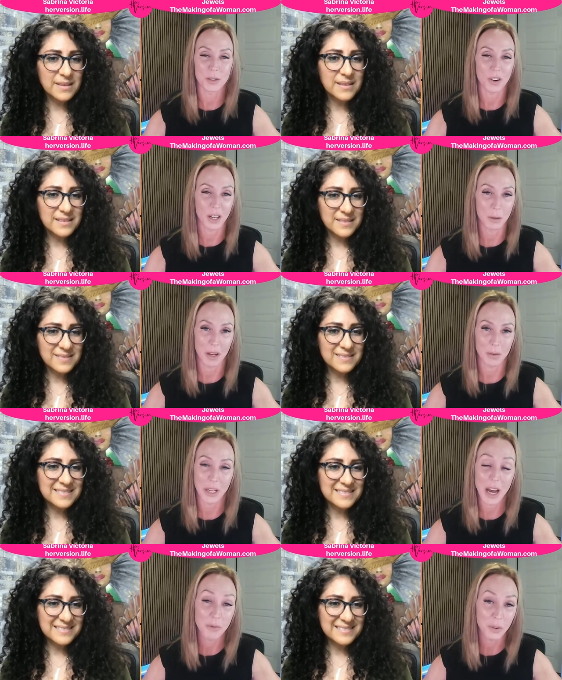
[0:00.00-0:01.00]
Speaker 1: strong in my
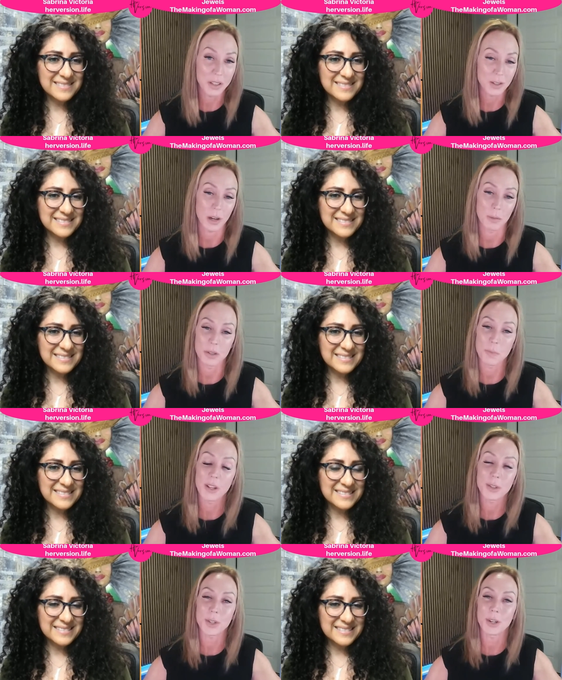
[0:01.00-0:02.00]
recovery, so I'm a
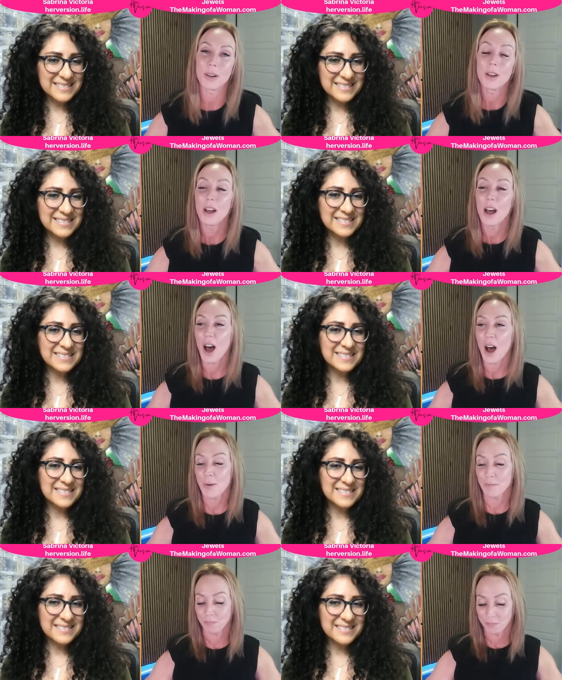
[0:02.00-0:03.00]
sponsor.
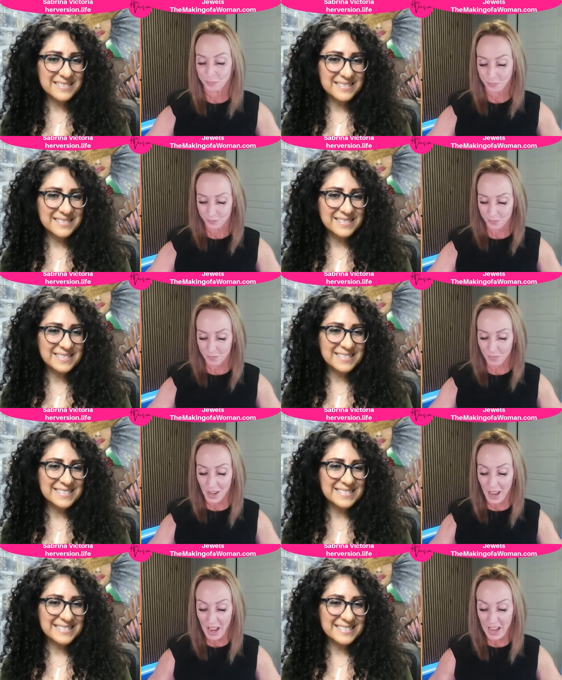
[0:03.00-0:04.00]
Um,
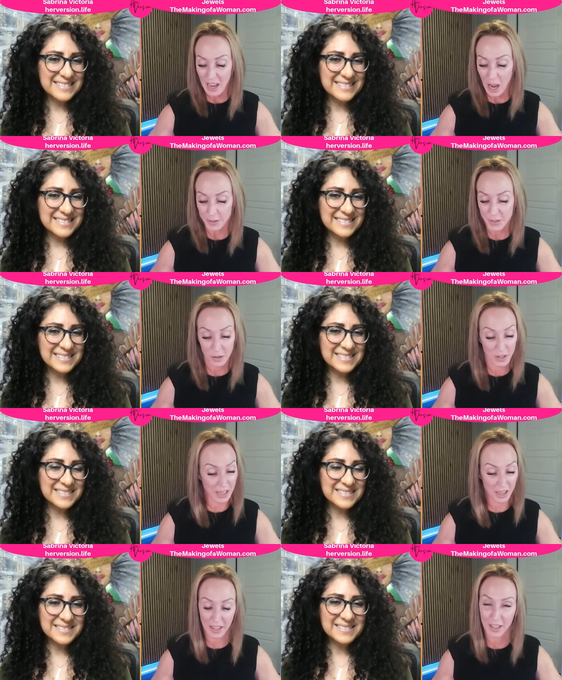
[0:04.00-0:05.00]
I also
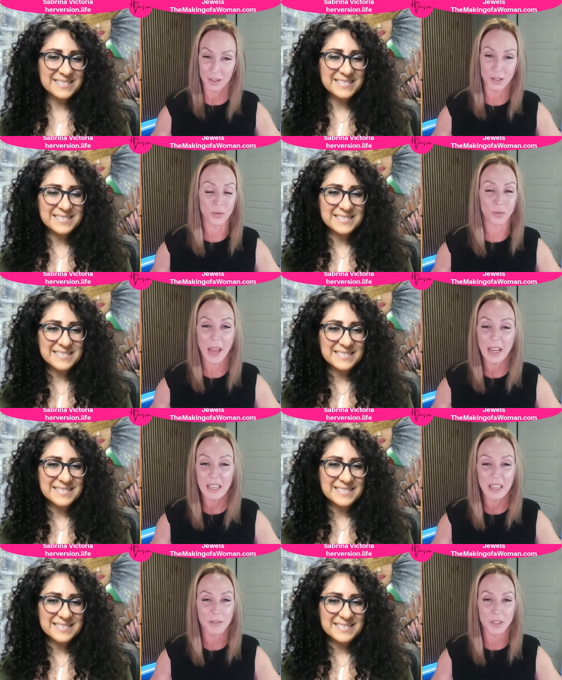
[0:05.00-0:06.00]
again like this
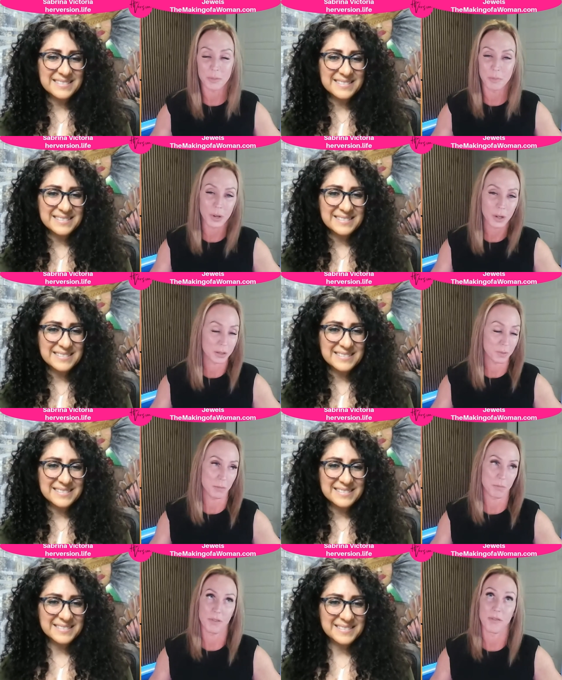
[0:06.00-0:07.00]
writing of this book has
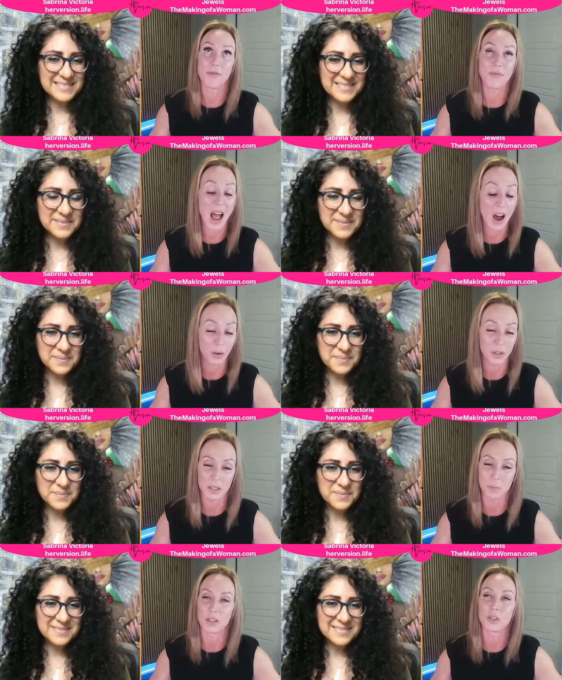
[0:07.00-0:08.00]
been
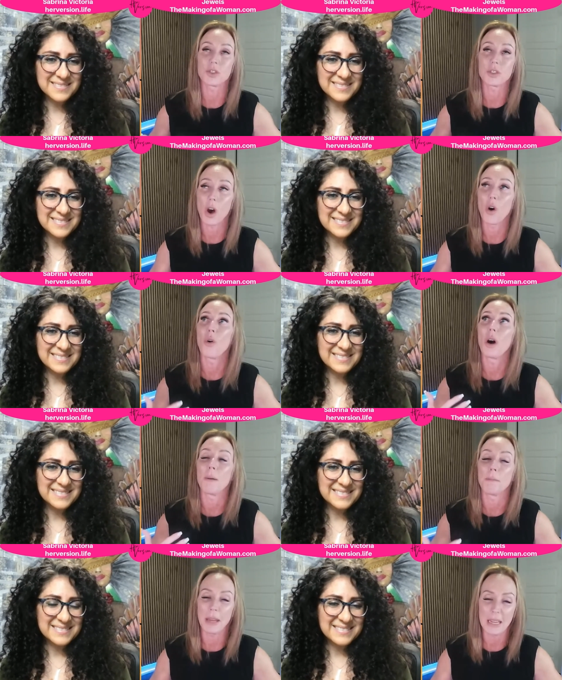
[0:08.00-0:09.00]
profound. It's been so
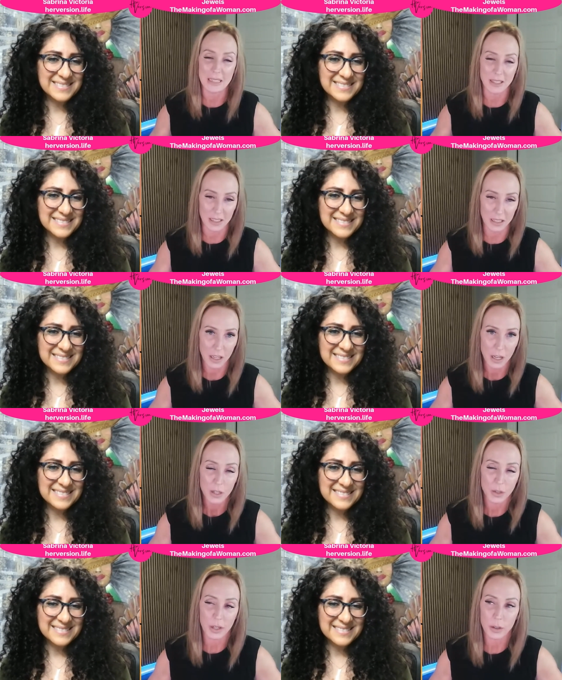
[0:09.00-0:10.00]
amazing.
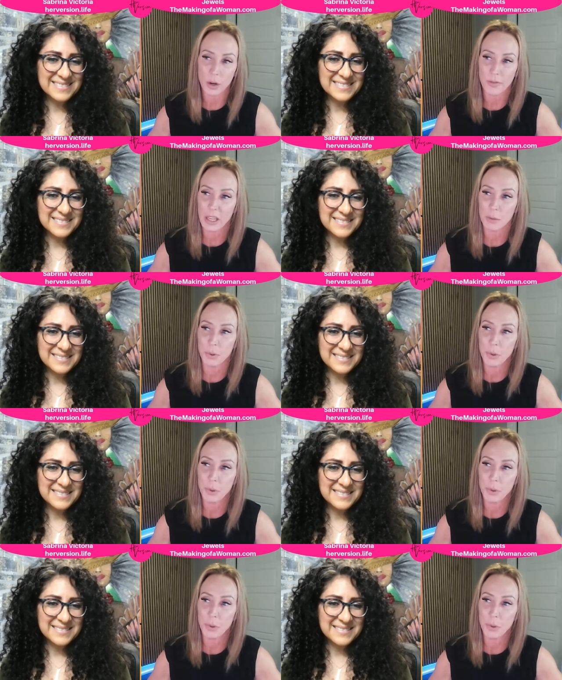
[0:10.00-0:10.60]
So I don't know if I can